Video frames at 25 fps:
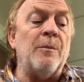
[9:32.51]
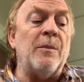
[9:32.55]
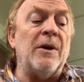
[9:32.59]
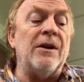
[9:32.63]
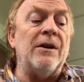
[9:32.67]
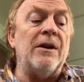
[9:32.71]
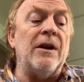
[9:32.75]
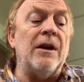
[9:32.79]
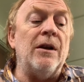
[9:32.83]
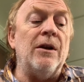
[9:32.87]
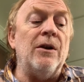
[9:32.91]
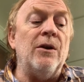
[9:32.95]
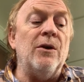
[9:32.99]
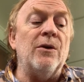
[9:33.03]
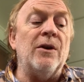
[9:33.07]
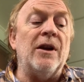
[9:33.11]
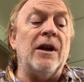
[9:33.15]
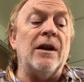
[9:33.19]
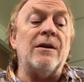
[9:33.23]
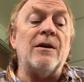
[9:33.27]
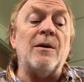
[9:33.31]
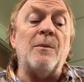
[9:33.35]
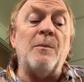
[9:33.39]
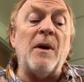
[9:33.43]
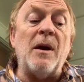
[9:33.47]
but didn't you
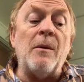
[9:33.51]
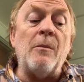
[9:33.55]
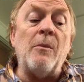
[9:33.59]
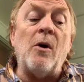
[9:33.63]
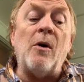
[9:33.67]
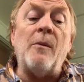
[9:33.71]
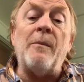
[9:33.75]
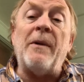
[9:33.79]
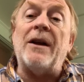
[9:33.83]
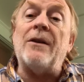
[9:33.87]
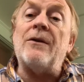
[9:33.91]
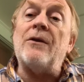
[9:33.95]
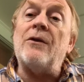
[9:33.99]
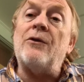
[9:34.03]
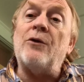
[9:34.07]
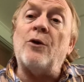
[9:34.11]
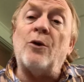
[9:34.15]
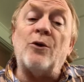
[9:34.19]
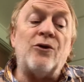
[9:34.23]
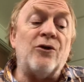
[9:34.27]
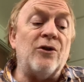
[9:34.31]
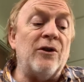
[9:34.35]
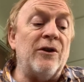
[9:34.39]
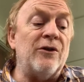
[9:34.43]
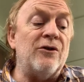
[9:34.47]
get the memo about
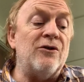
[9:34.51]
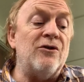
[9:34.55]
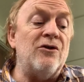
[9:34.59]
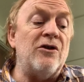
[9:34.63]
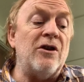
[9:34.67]
socialist